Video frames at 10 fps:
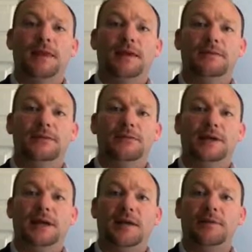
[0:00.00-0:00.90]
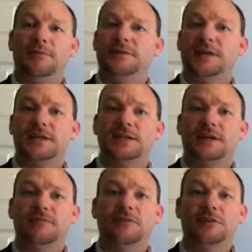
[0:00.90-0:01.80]
And so when he came up, it's
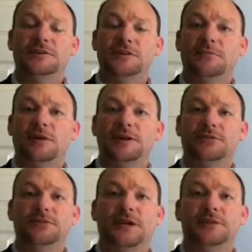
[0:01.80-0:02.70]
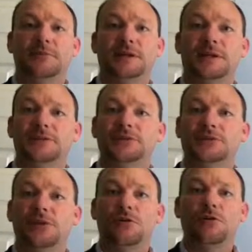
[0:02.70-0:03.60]
actually a very simple exercise, but it is
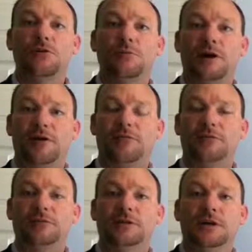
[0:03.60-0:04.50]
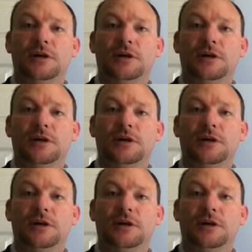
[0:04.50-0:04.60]
so powerful.